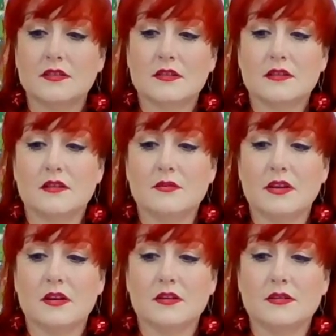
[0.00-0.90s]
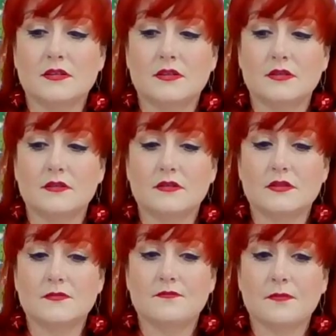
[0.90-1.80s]
It's going to be hard to
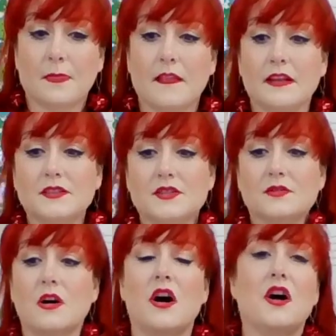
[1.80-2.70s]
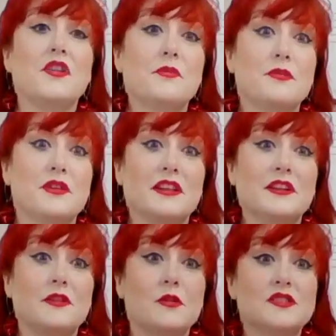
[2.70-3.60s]
choose. Let's do All the Pretty
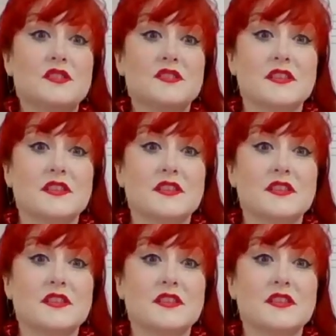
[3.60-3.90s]
Little Horses,